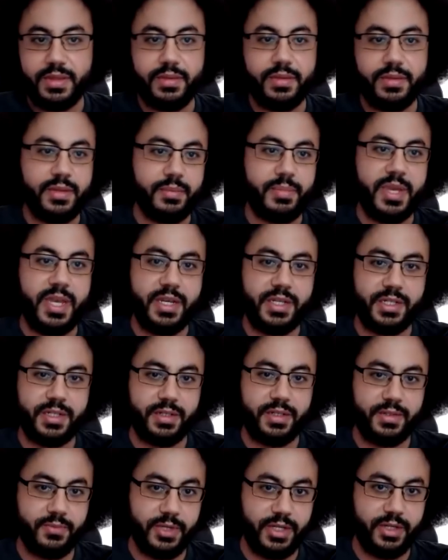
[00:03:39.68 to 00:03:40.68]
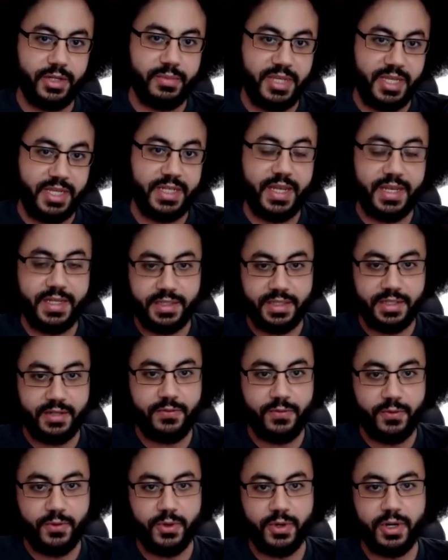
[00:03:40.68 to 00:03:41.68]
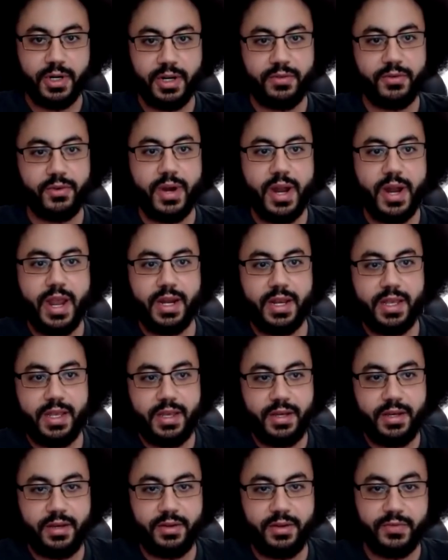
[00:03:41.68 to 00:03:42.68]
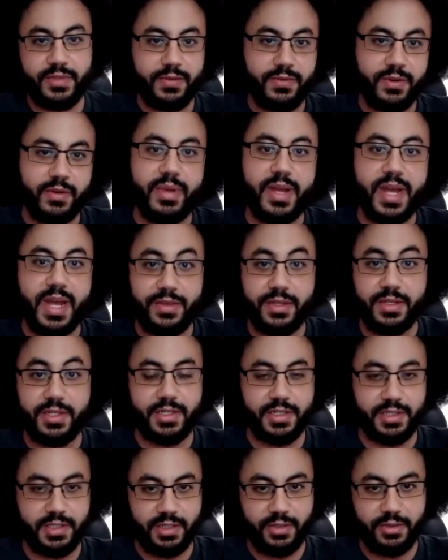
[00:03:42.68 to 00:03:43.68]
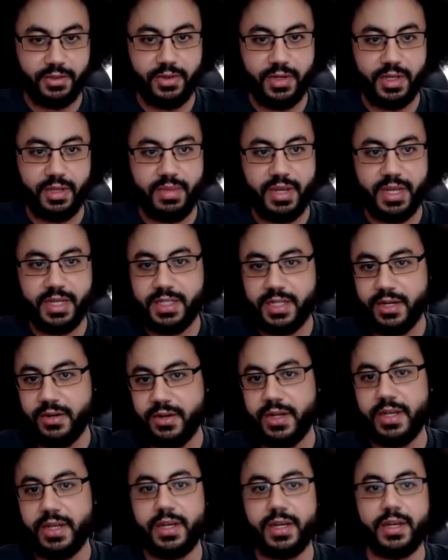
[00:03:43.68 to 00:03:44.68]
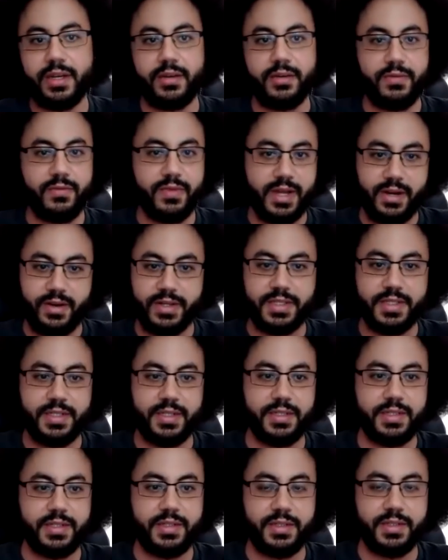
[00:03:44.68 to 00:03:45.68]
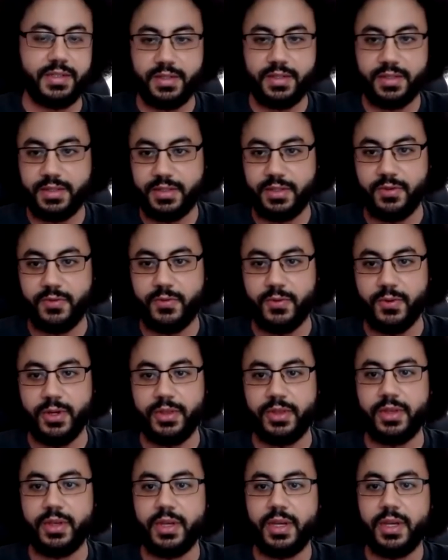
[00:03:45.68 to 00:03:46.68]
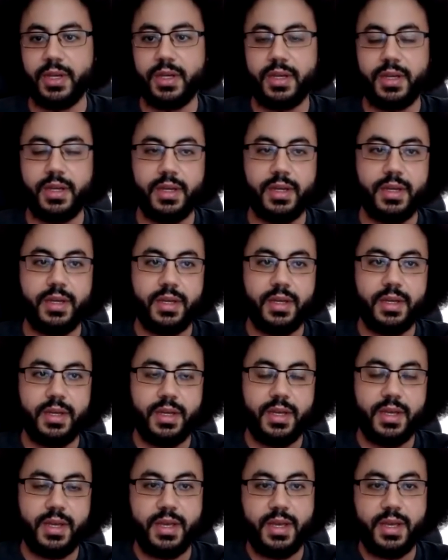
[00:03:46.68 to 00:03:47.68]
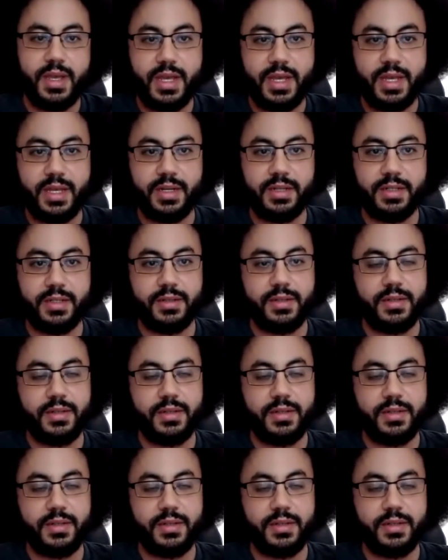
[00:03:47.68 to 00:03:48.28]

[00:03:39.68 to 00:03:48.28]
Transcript: the patient will be tested for a variety of different pathogens, including bacteria, viruses, so forth. And